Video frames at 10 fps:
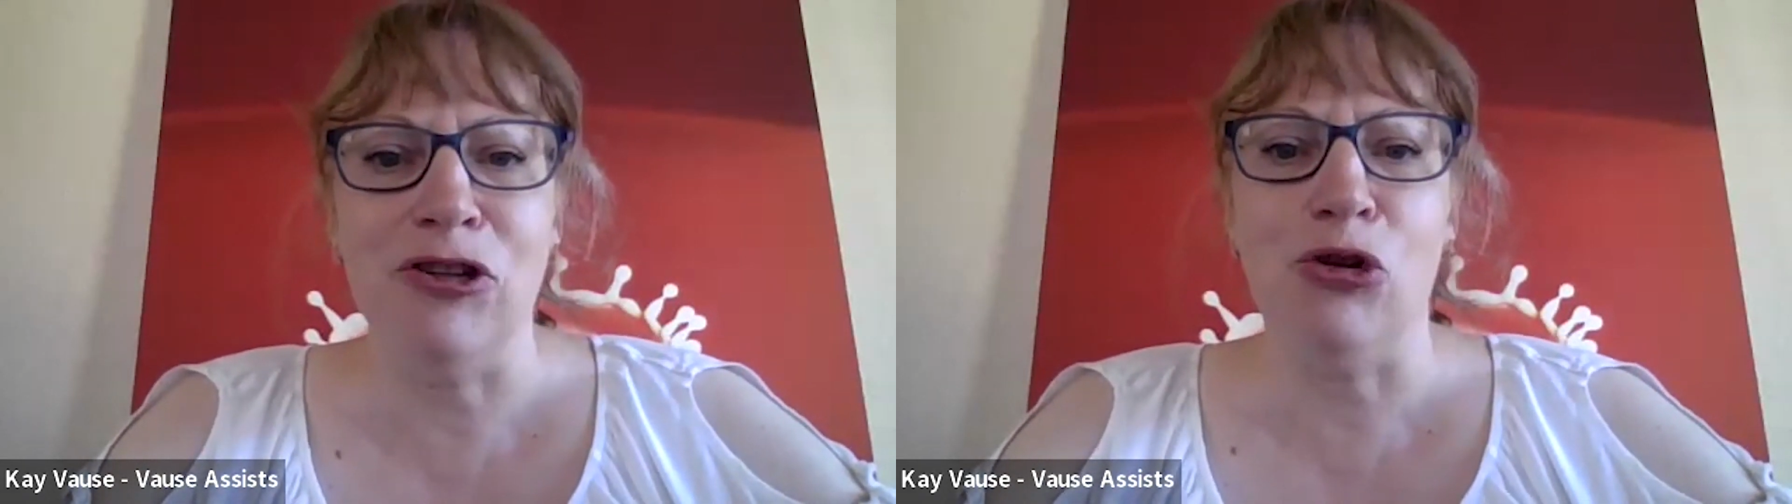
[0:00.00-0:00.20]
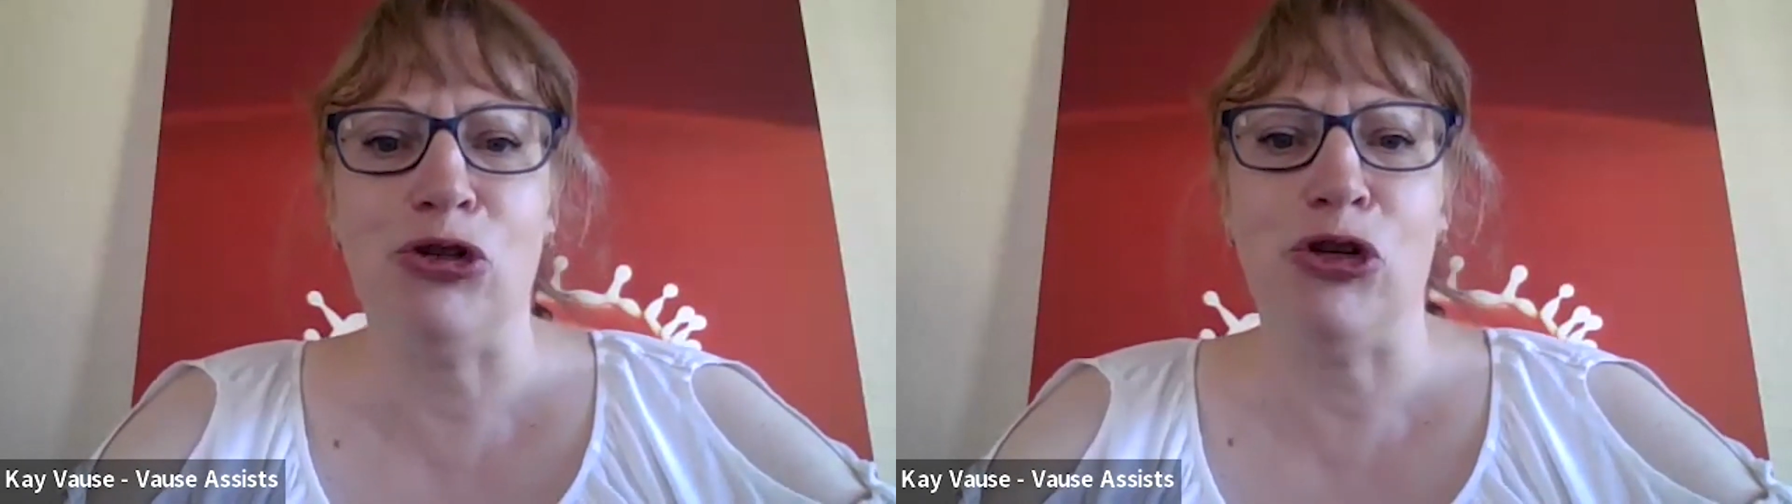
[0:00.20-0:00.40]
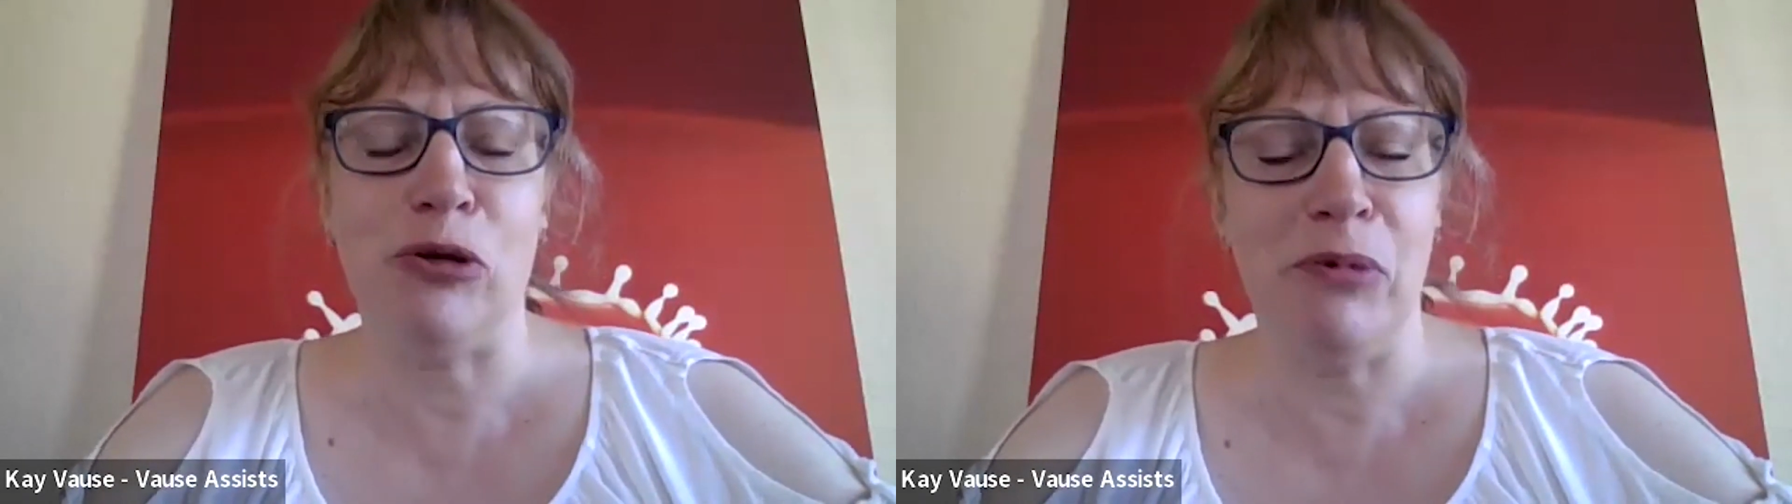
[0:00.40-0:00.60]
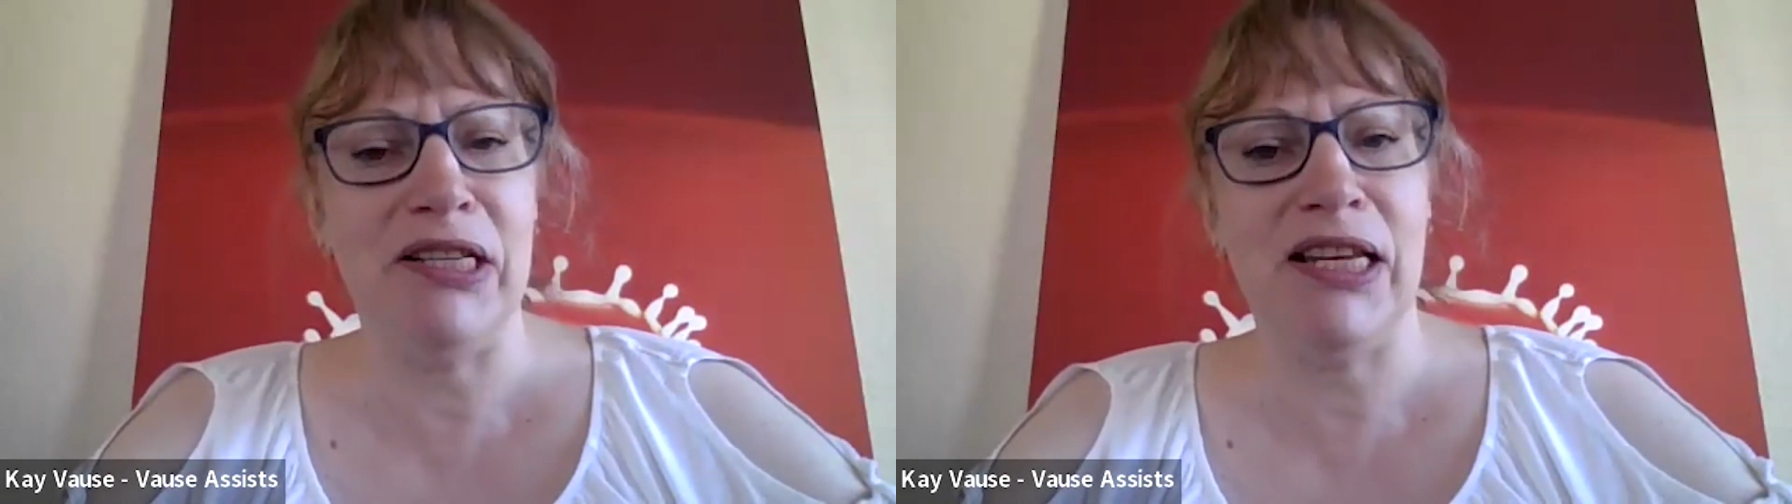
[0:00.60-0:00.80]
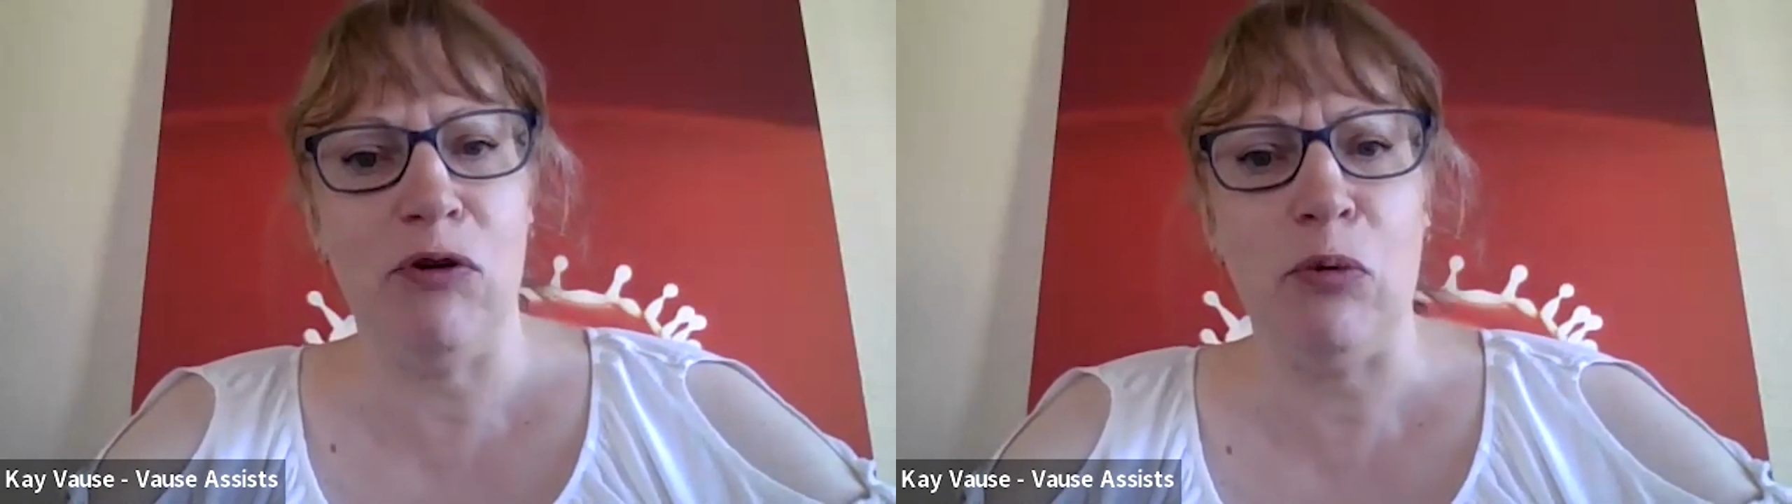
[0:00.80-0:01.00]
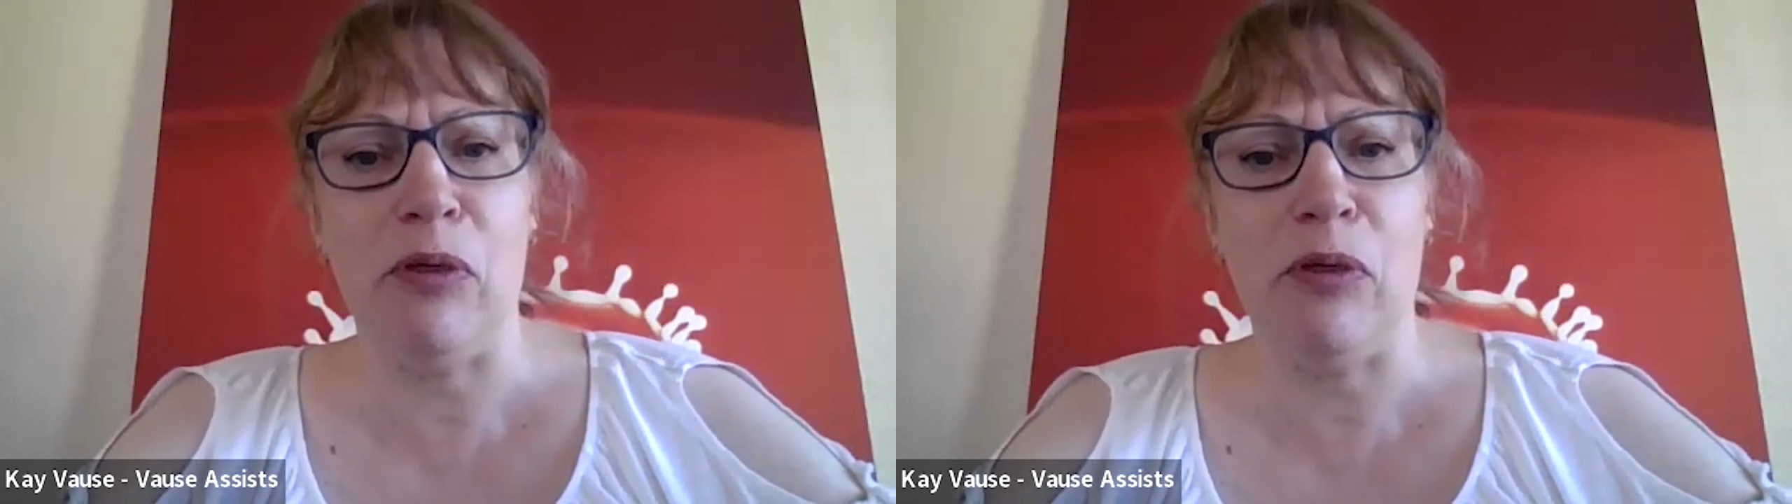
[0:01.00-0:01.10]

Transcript: and also somebody to give you